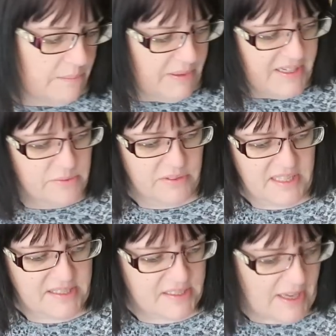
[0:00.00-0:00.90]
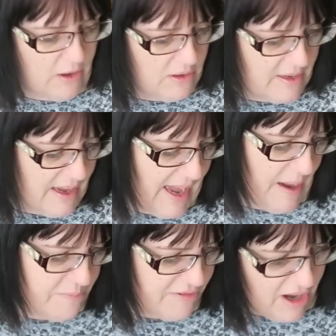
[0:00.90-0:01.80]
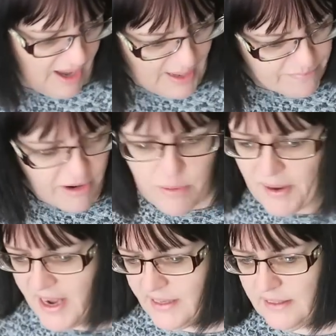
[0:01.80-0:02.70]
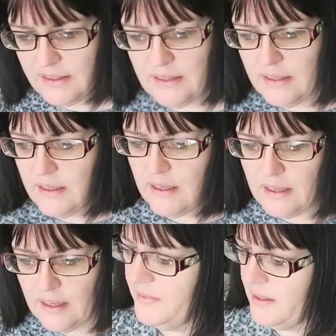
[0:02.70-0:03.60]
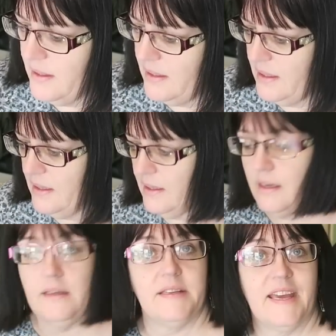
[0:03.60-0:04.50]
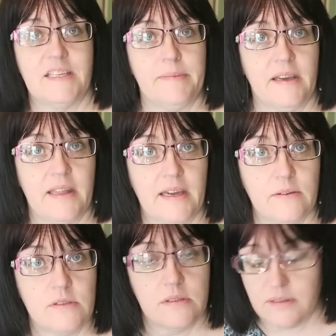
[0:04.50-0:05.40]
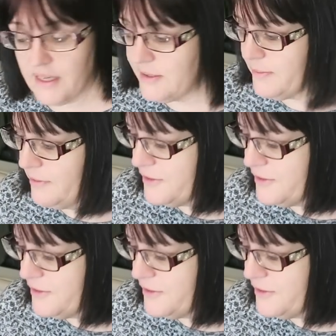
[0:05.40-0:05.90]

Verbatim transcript: I'm pleased with this Abra, Abro bag. And it gets me out of the house, keeps me off